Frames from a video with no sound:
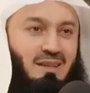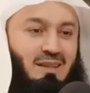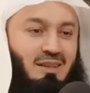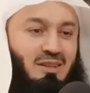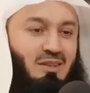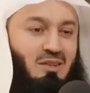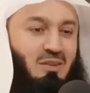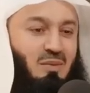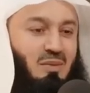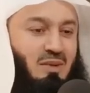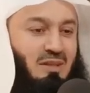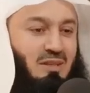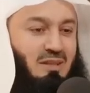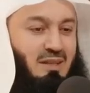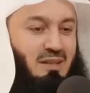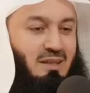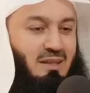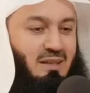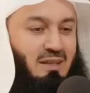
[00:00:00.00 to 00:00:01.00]
You know
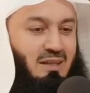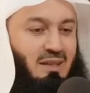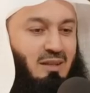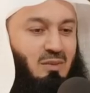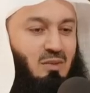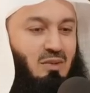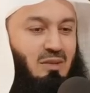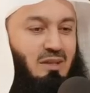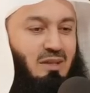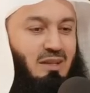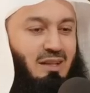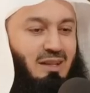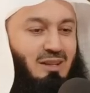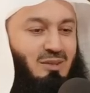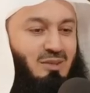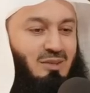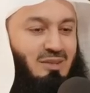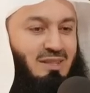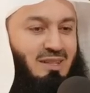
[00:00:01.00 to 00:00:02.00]
what? I wouldn't
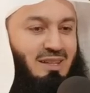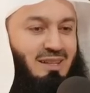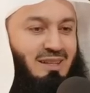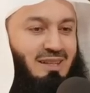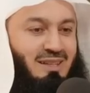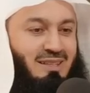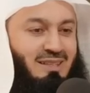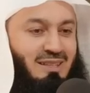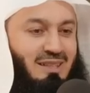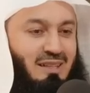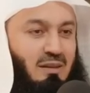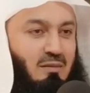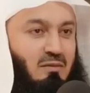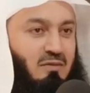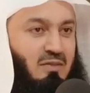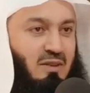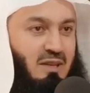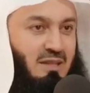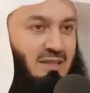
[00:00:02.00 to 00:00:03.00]
like to say that
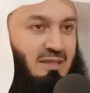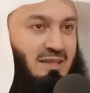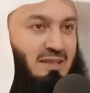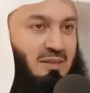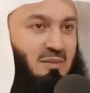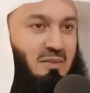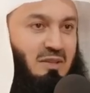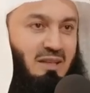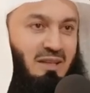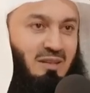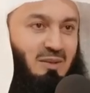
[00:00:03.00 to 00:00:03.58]
I'm fasting, but